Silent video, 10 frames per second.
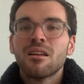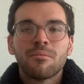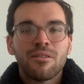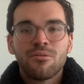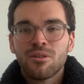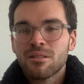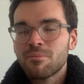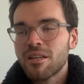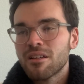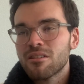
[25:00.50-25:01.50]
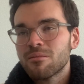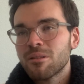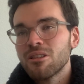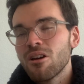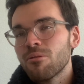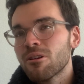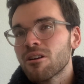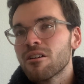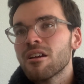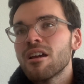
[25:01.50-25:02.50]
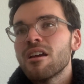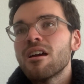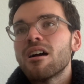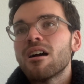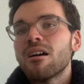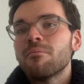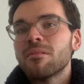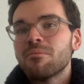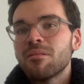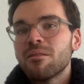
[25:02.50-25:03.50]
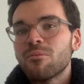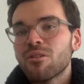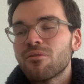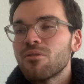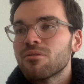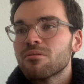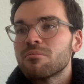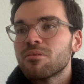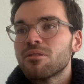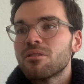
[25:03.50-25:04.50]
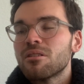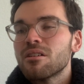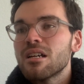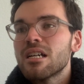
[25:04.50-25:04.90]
like my voice being a little bit lower, me being more vulnerable,